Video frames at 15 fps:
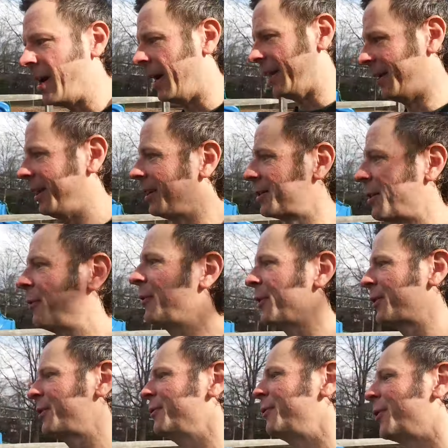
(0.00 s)
All right, so
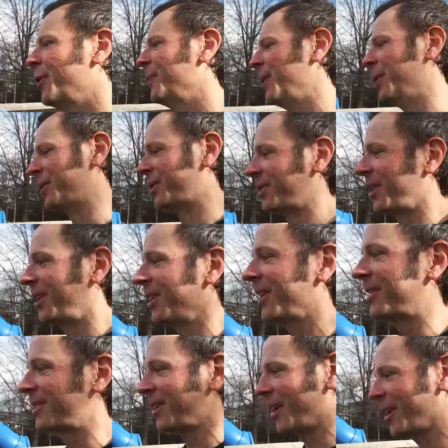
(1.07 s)
first and foremost,
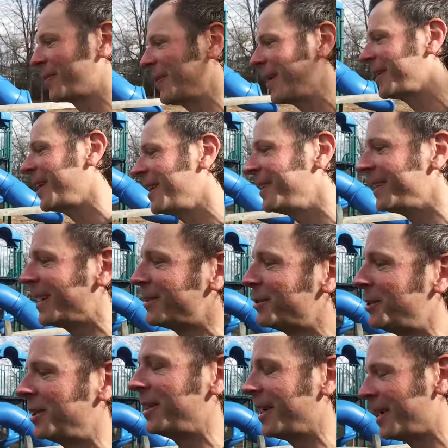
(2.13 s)
let's talk about A D
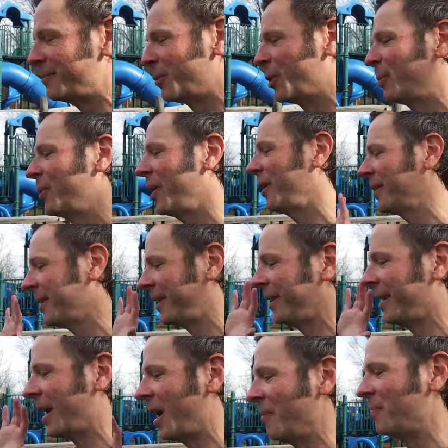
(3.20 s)
H D and more
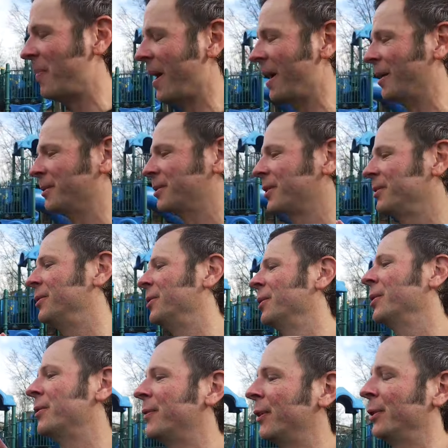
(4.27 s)
broadly about
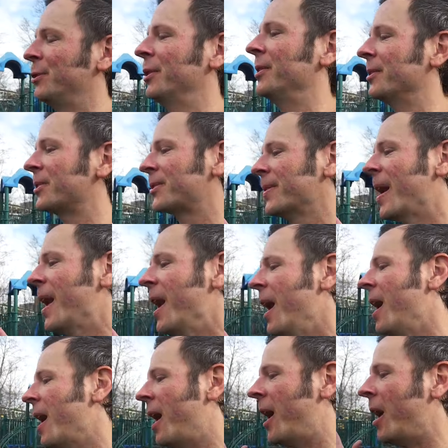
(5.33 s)
neurodivergence.
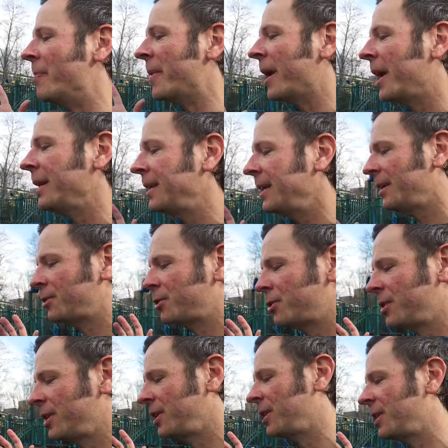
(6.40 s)
Um, A D H
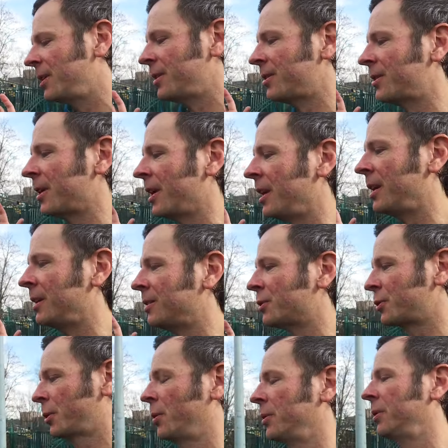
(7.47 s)
D is a
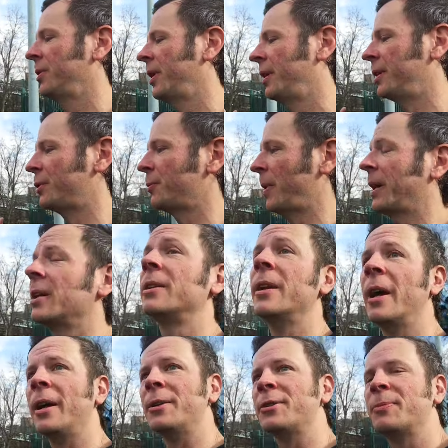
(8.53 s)
disorder that is
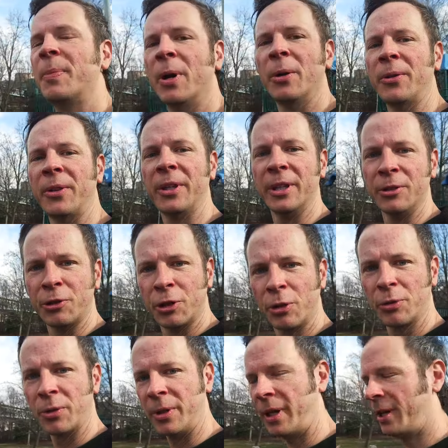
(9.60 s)
recognized both in
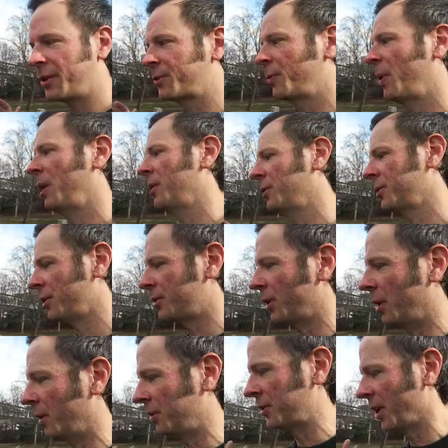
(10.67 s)
children as well as
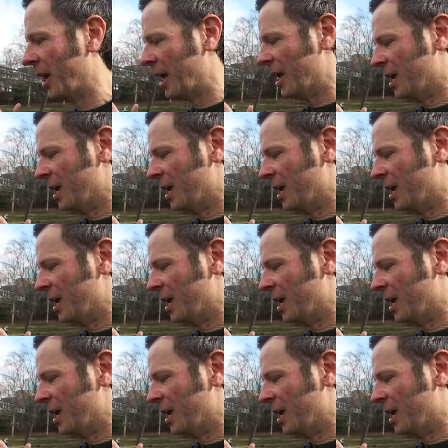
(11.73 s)
adults